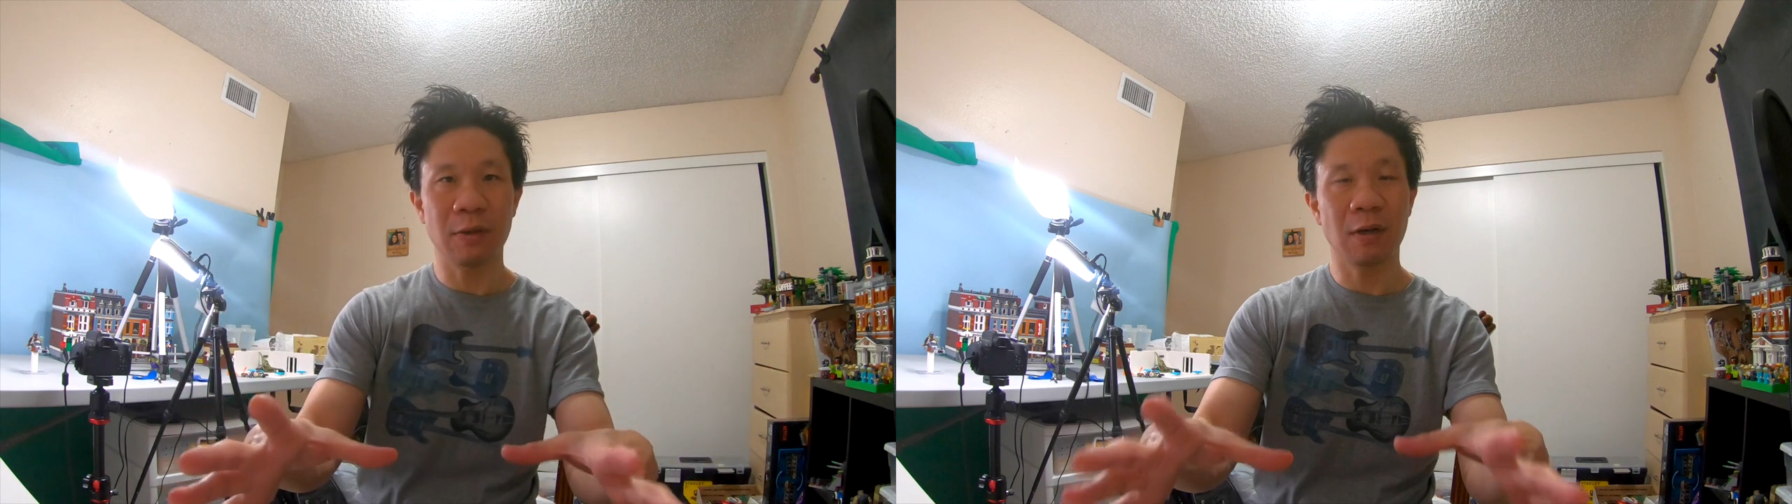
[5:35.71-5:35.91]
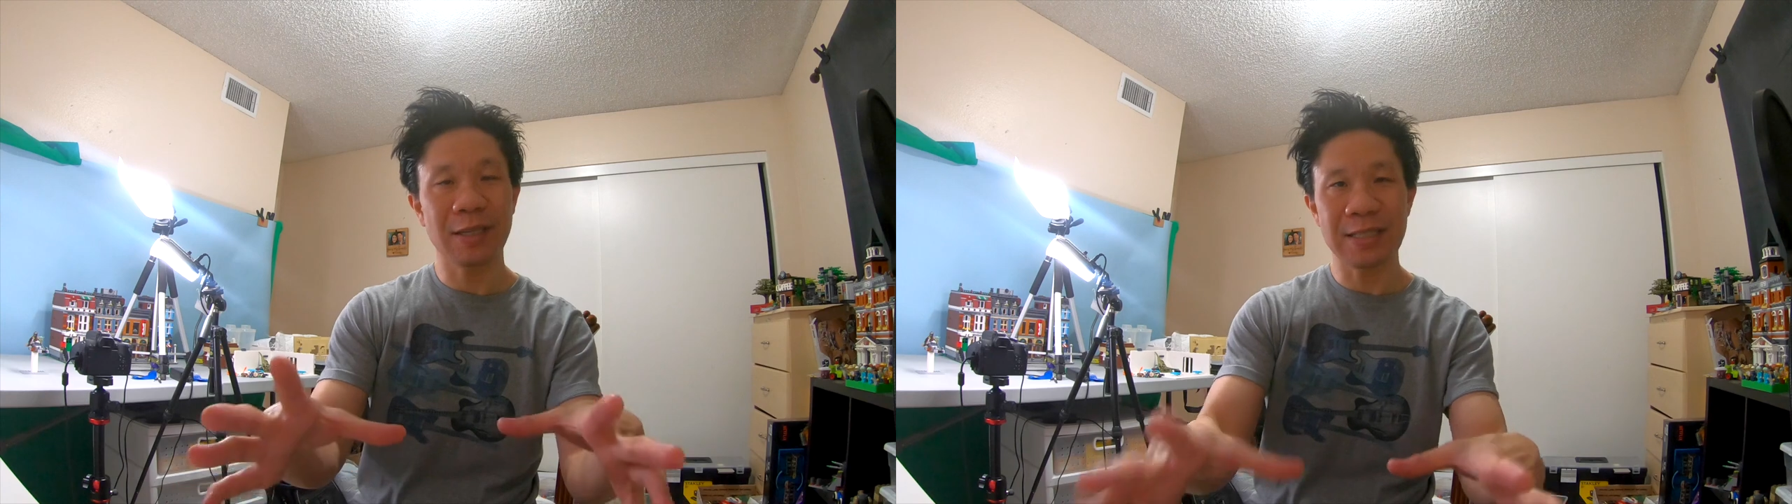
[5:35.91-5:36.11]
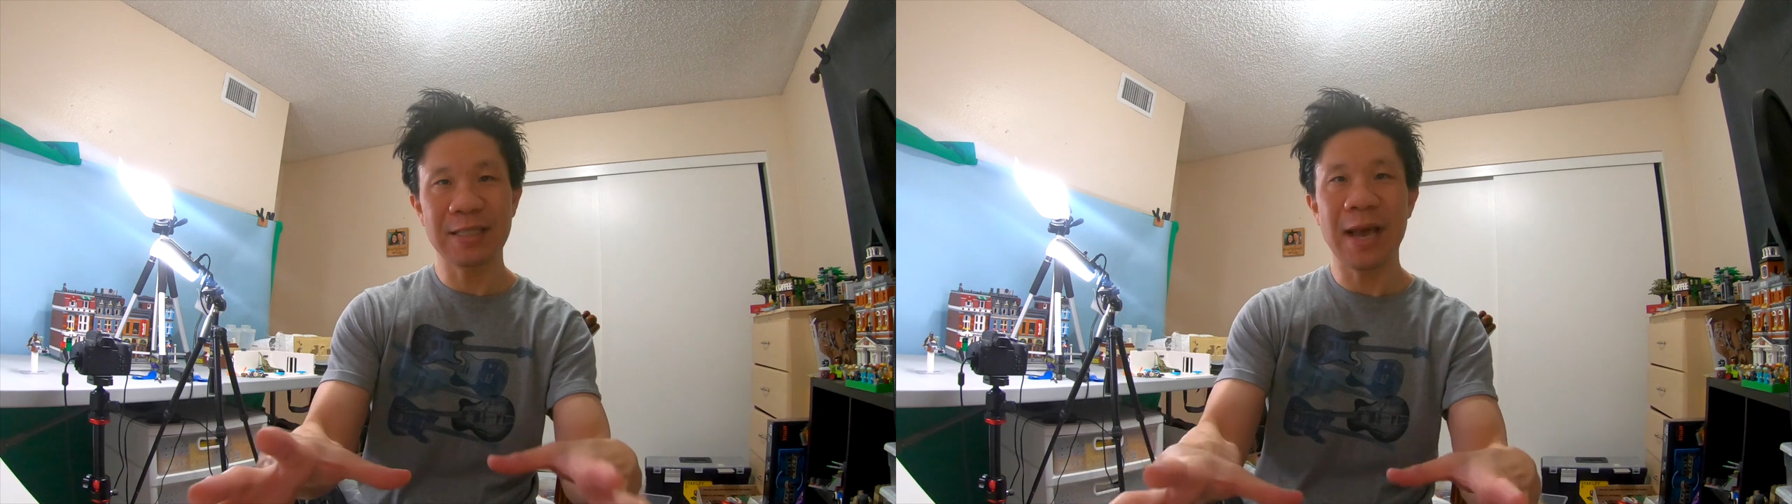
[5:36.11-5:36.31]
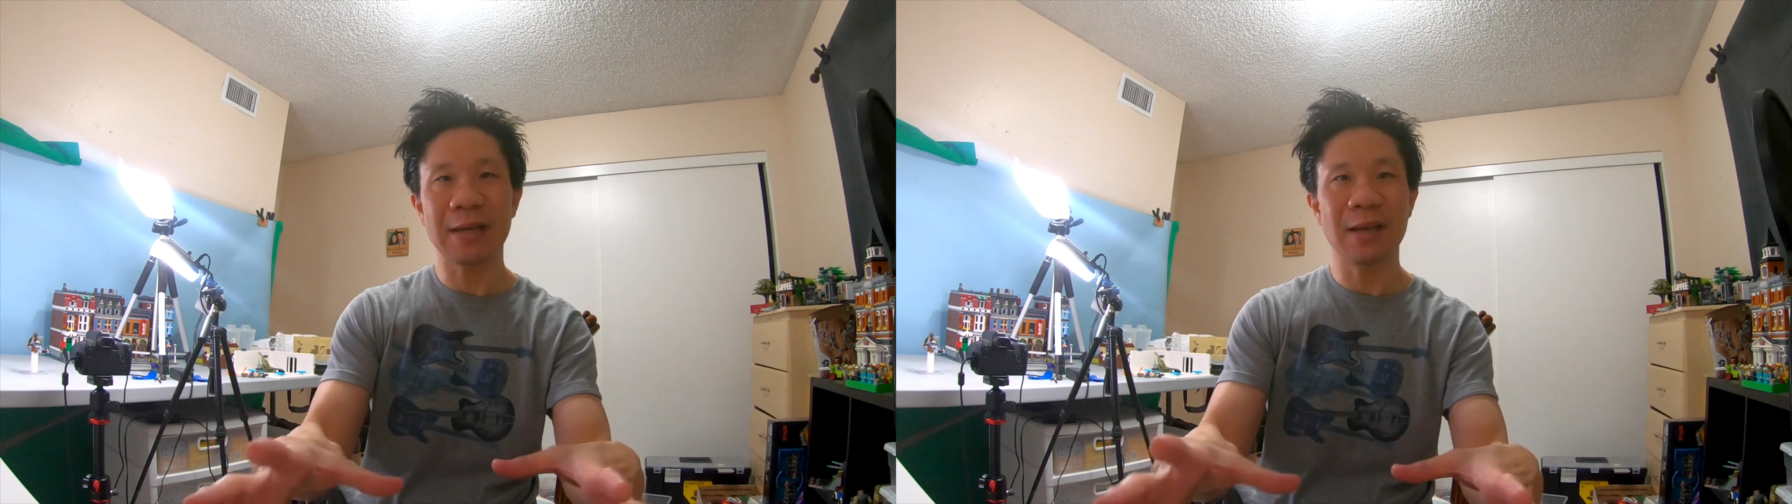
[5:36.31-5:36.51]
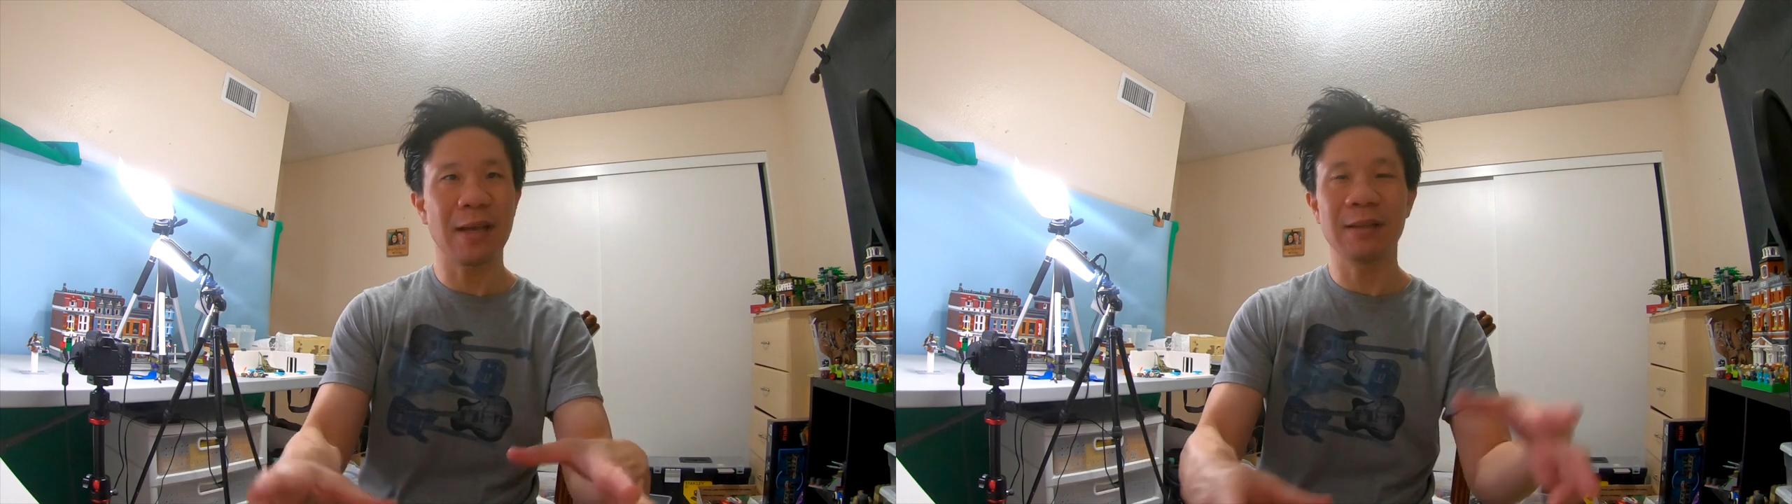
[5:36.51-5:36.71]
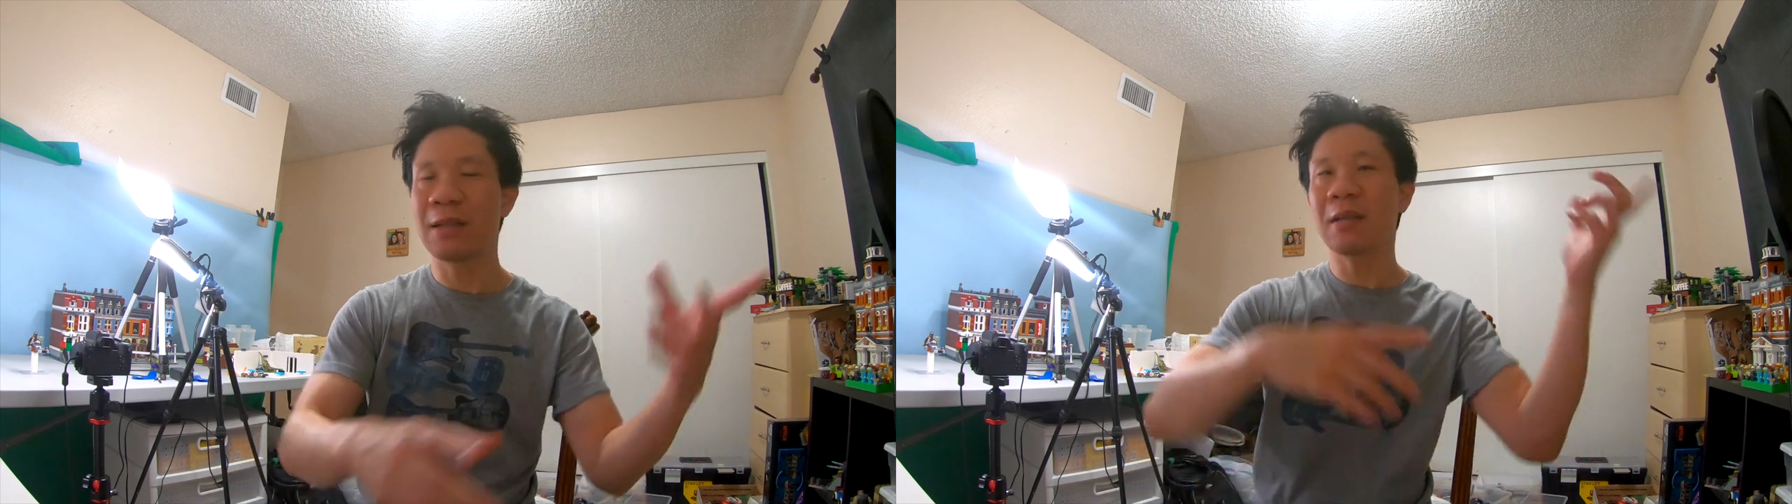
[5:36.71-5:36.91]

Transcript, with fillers: on the set and